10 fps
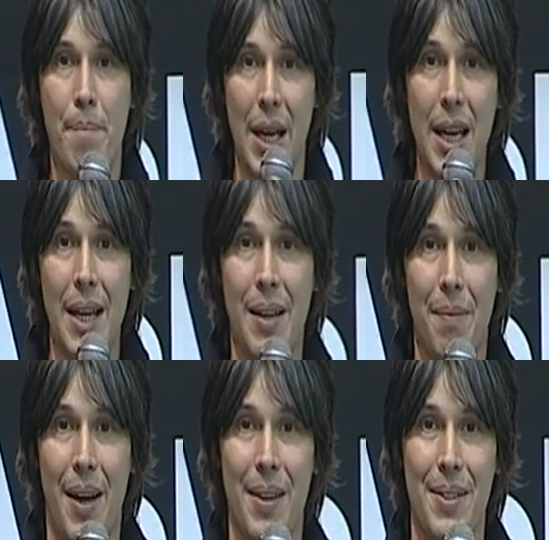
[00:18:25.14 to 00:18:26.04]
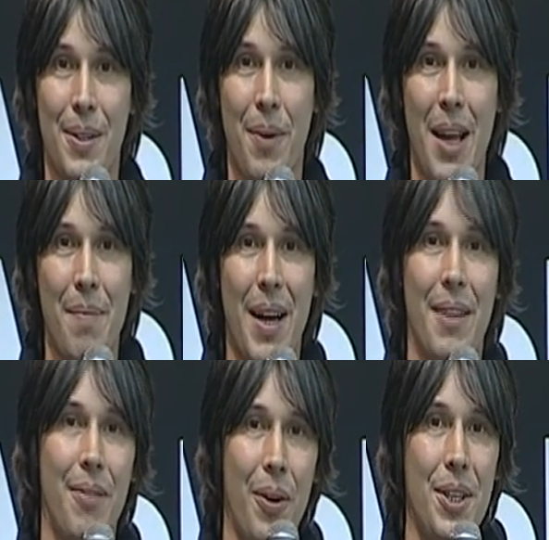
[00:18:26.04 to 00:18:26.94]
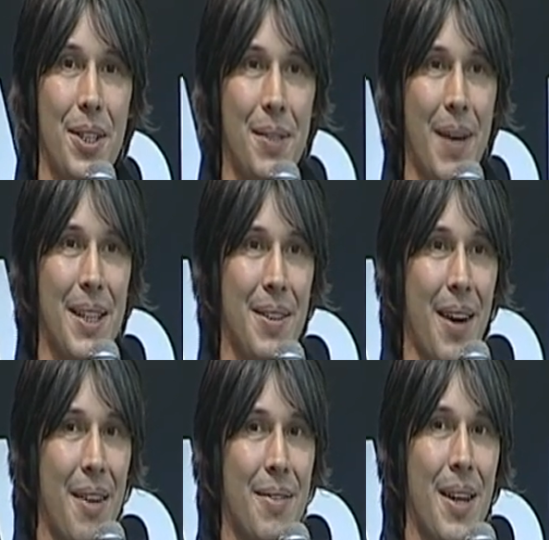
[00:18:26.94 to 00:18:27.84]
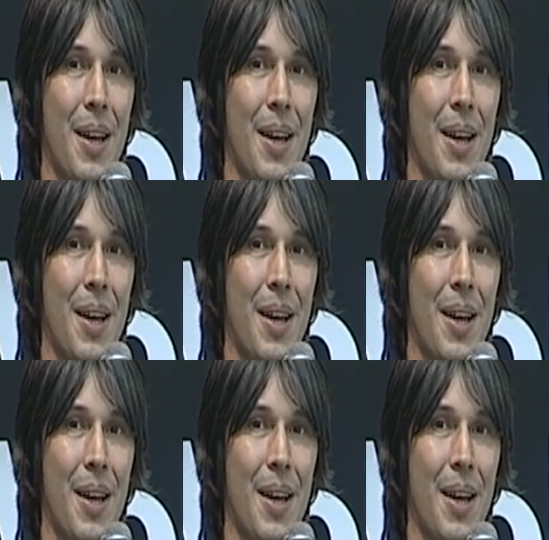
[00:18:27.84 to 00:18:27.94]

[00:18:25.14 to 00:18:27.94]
billion miles away by the Voyager spacecraft